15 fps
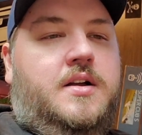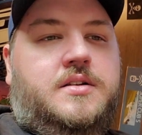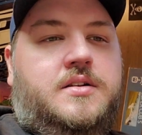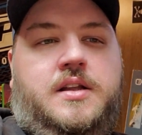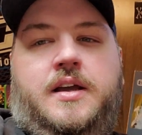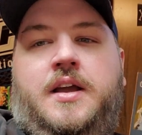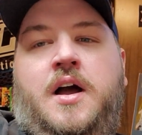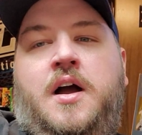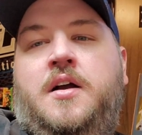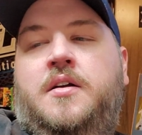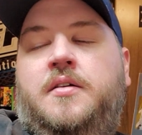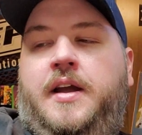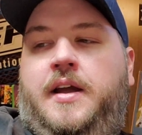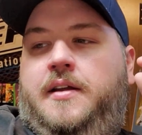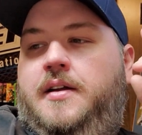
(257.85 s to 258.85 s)
Slick
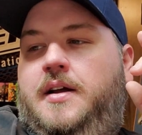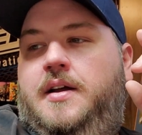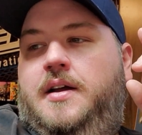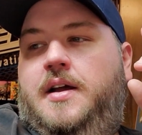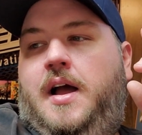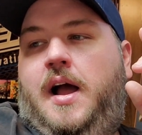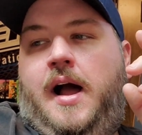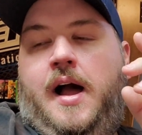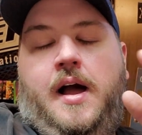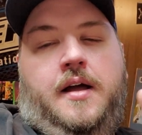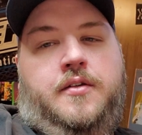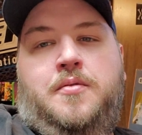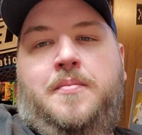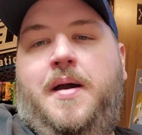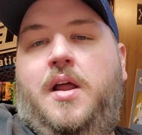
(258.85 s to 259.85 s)
concrete,
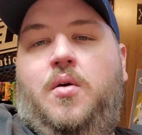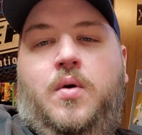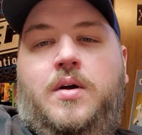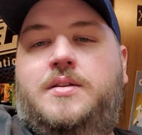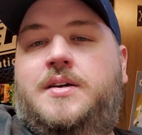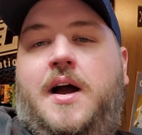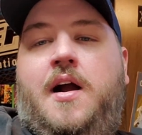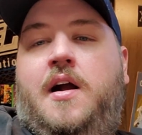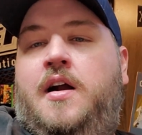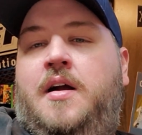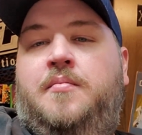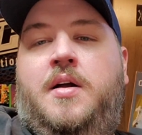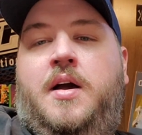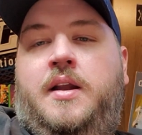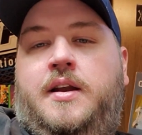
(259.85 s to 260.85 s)
no matter what tire
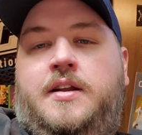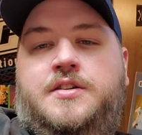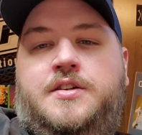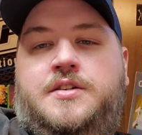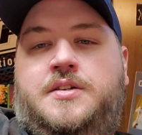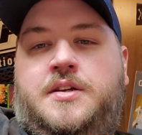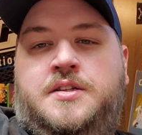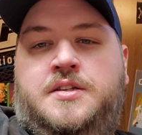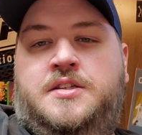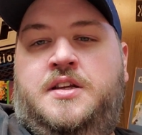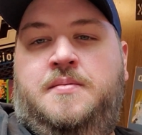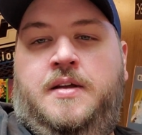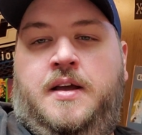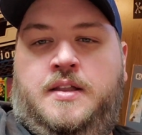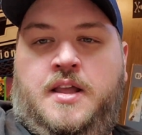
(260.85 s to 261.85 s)
I'm running, it just doesn't
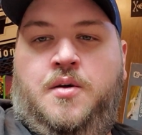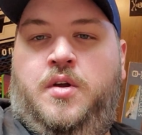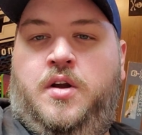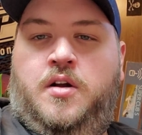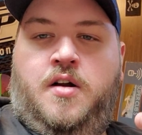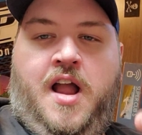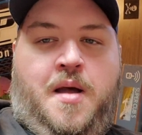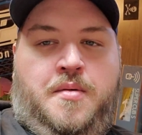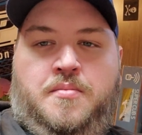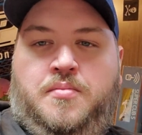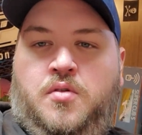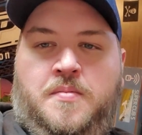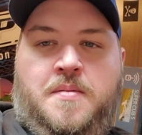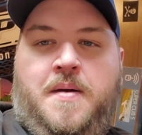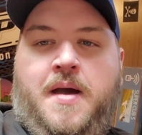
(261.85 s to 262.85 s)
seem like they want to grab and
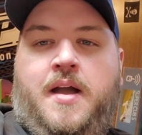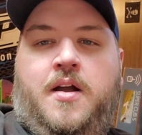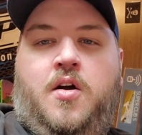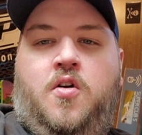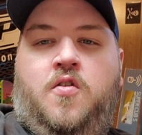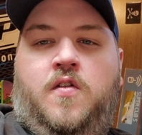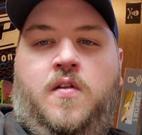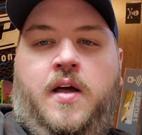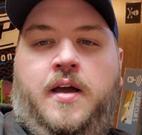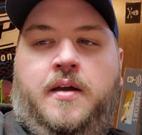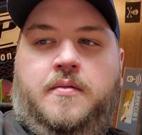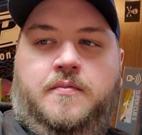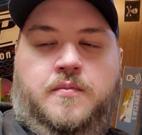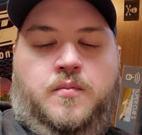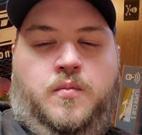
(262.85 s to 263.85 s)
pull me back over like
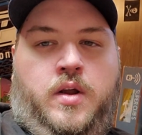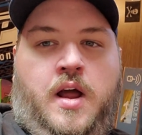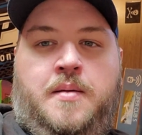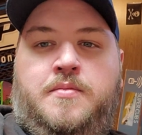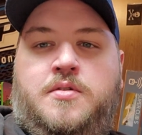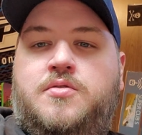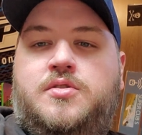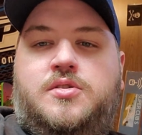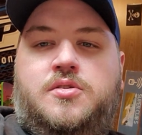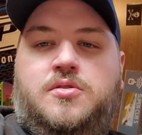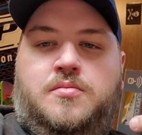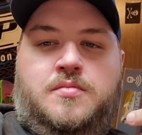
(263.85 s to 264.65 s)
what I'm used to.